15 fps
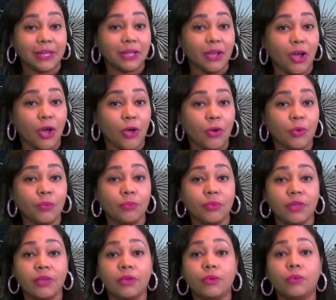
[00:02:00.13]
a home,
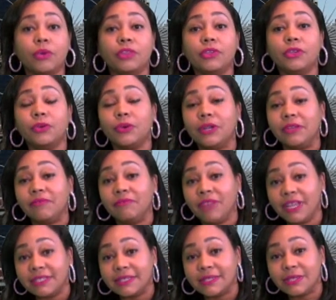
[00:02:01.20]
whether you're an
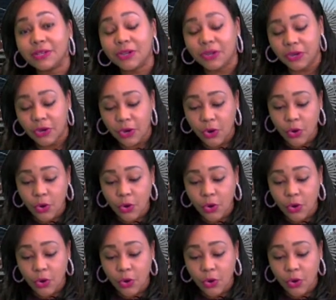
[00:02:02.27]
investor,